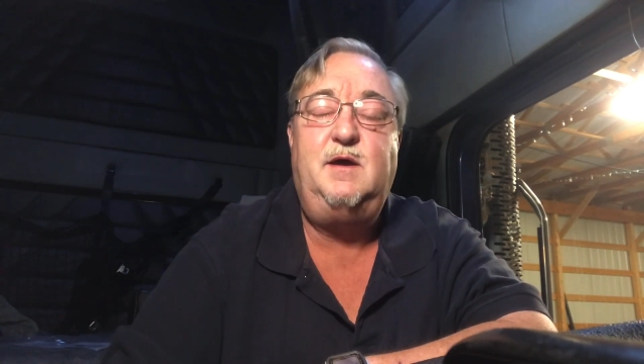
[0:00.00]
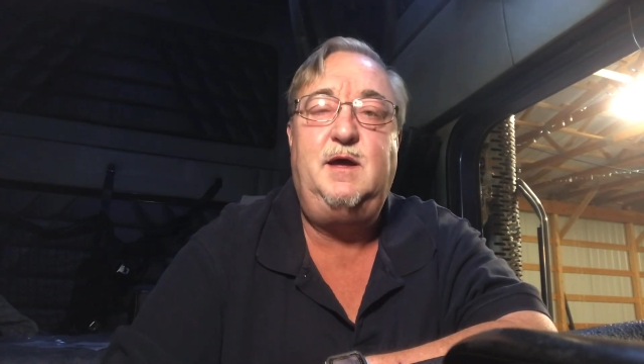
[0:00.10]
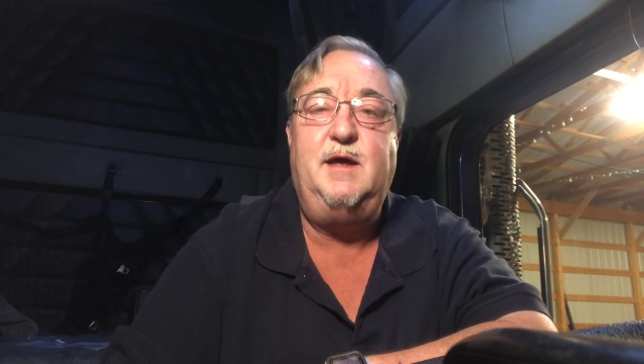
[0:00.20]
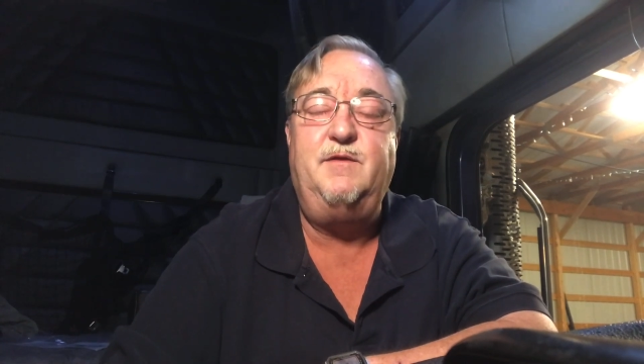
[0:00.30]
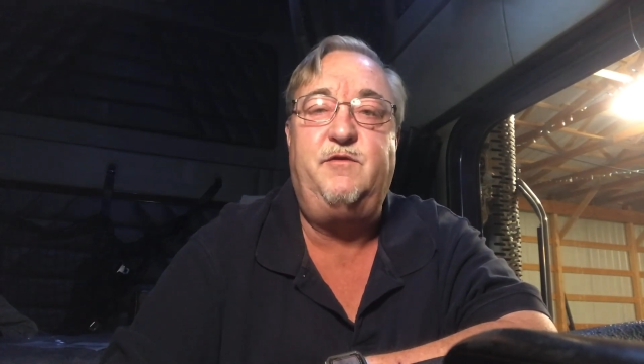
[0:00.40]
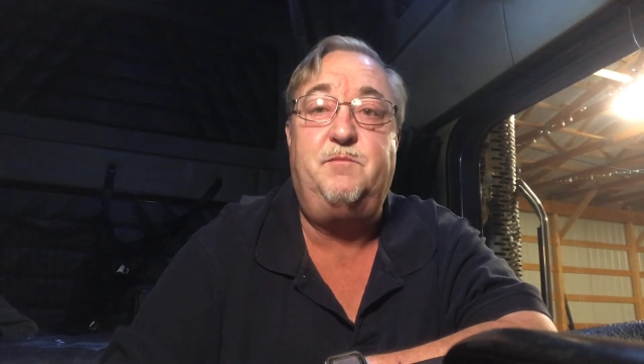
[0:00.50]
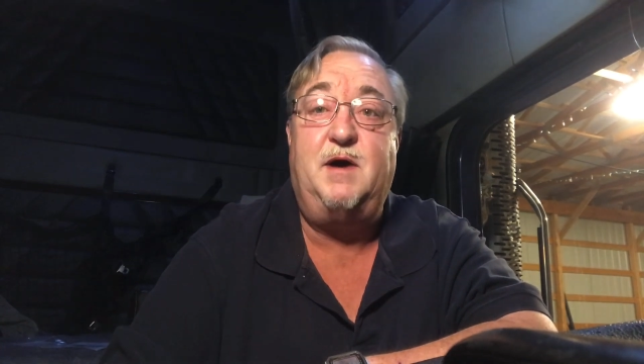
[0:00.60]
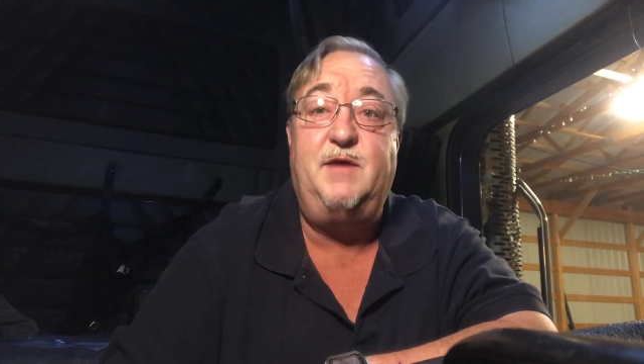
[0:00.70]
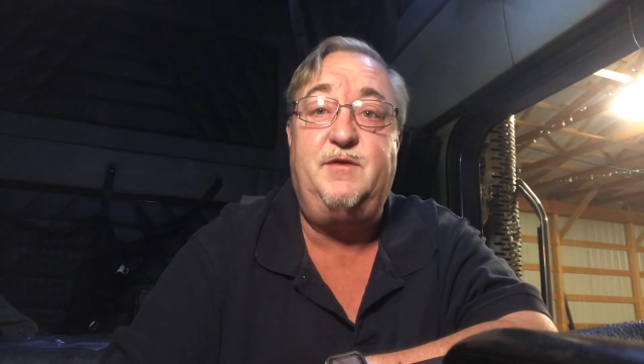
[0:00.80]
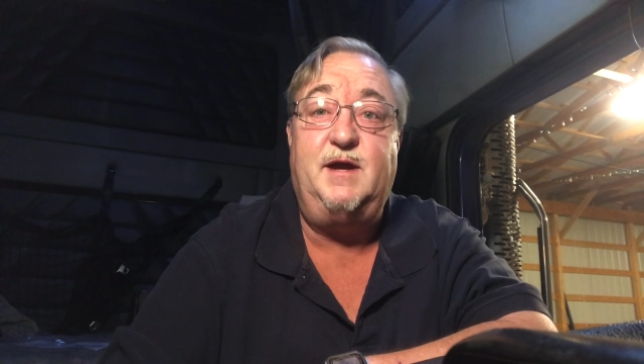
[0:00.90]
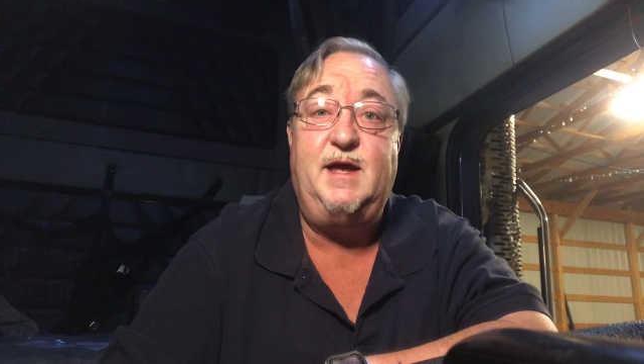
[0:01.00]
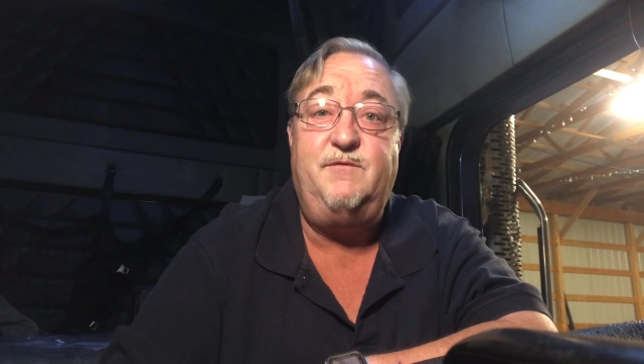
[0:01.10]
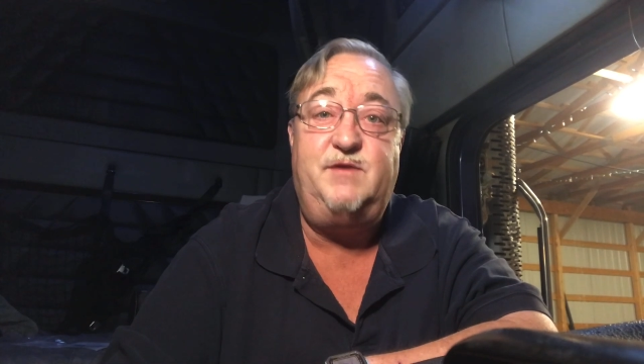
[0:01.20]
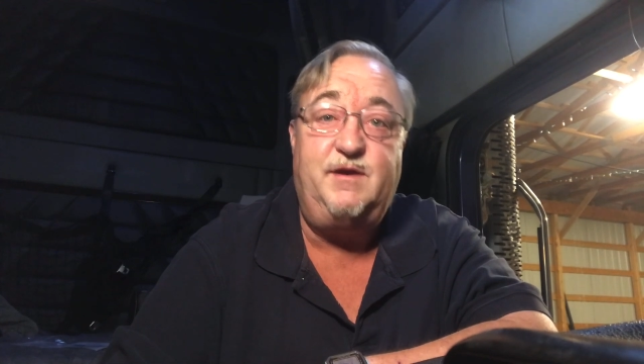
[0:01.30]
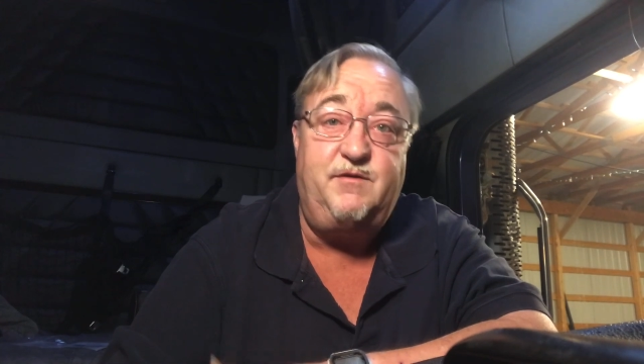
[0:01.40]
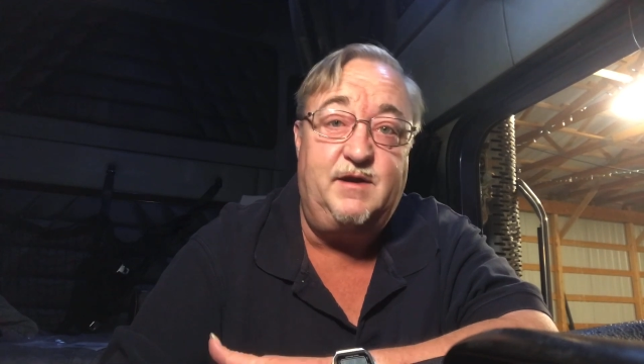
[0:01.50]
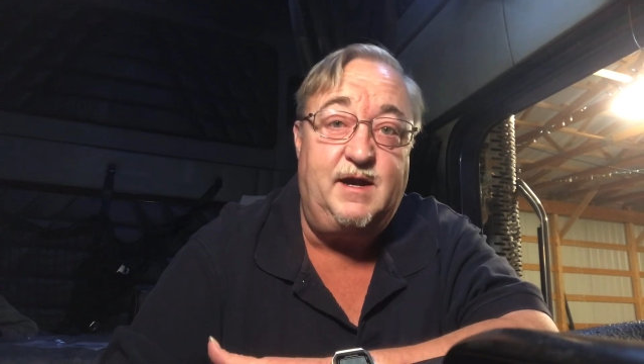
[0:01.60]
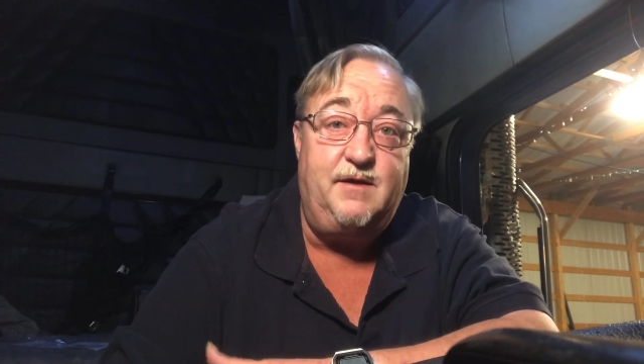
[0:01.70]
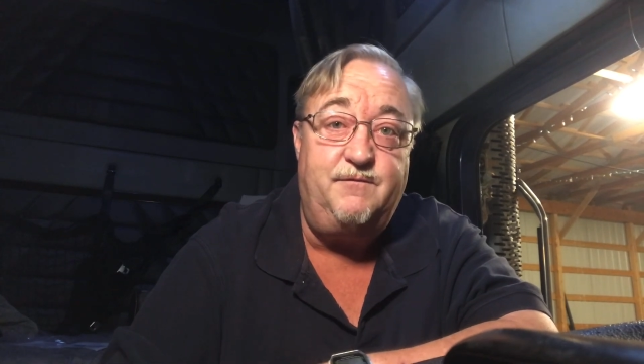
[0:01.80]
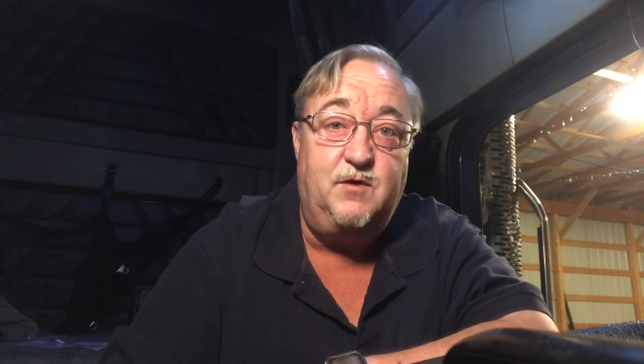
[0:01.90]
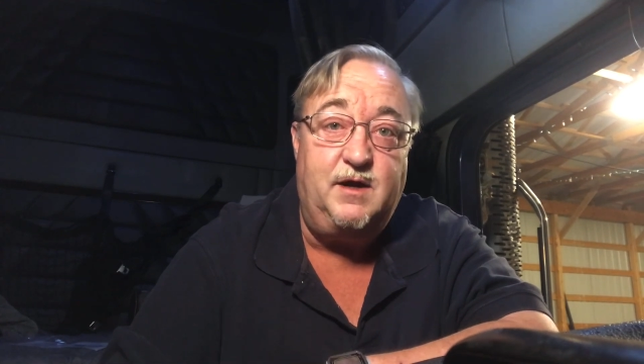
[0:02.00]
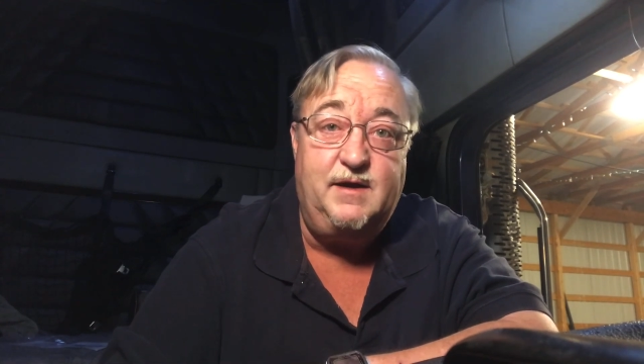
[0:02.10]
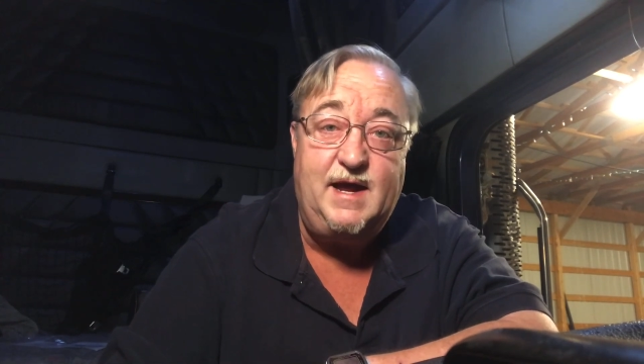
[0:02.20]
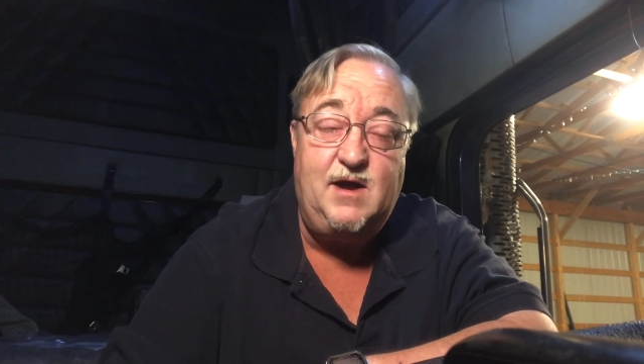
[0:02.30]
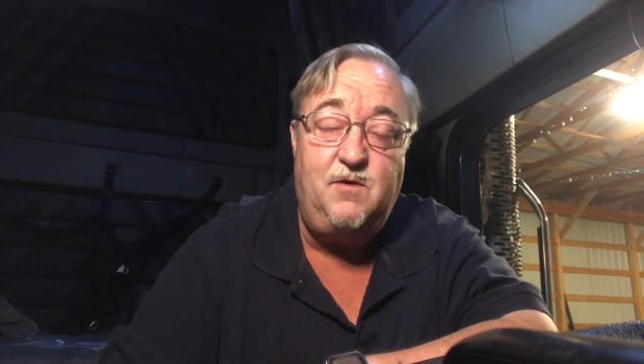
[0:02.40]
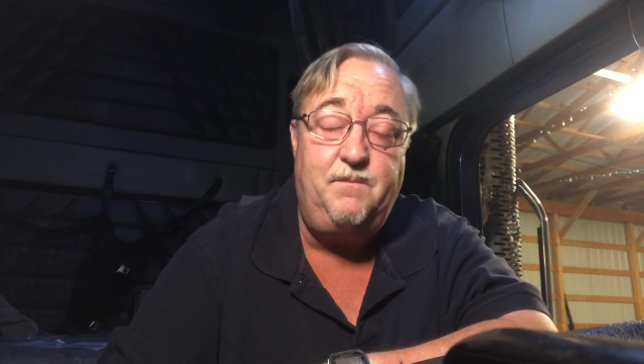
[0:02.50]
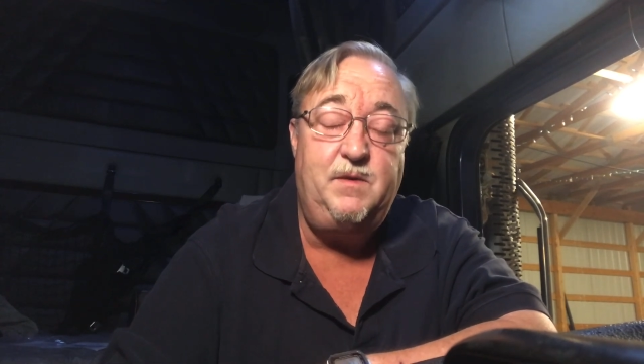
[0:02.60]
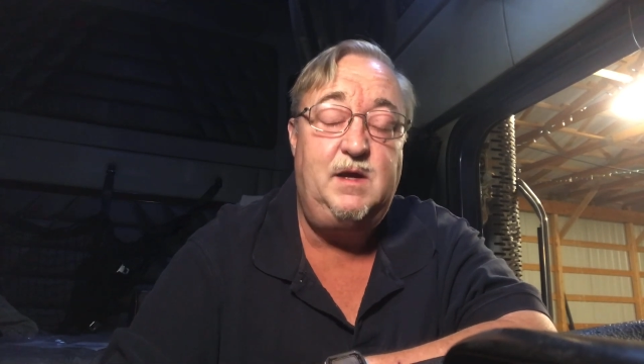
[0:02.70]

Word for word: in the spot that I have designated for it now?